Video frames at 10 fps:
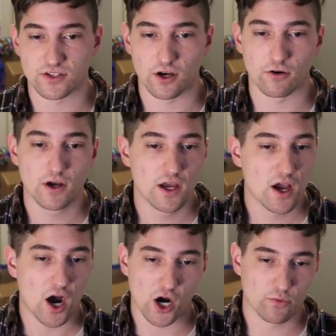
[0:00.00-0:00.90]
So
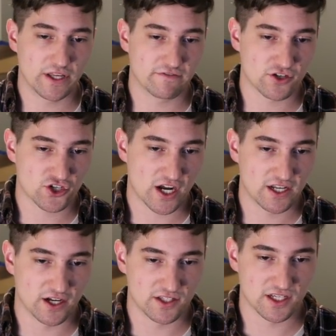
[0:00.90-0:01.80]
are we even
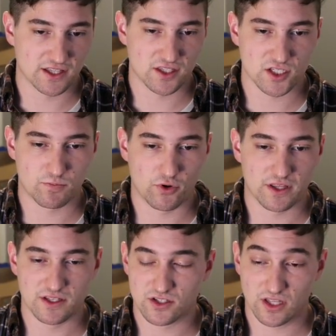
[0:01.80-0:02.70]
shiny hunting at this
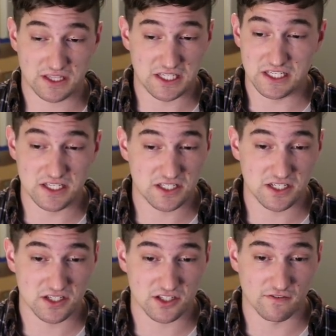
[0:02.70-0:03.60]
point? These are like the
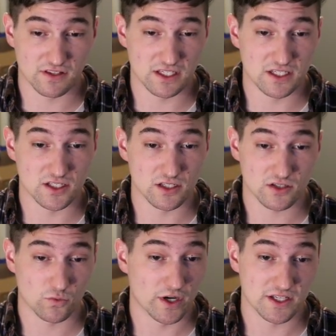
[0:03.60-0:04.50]
easiest of the
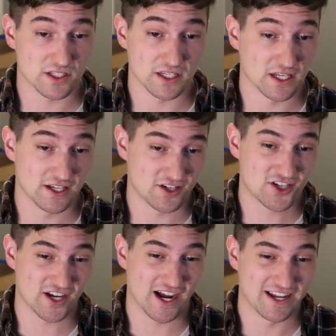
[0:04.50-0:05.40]
easiest ways to get
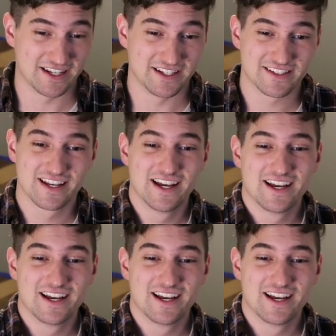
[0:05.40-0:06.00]
shinies.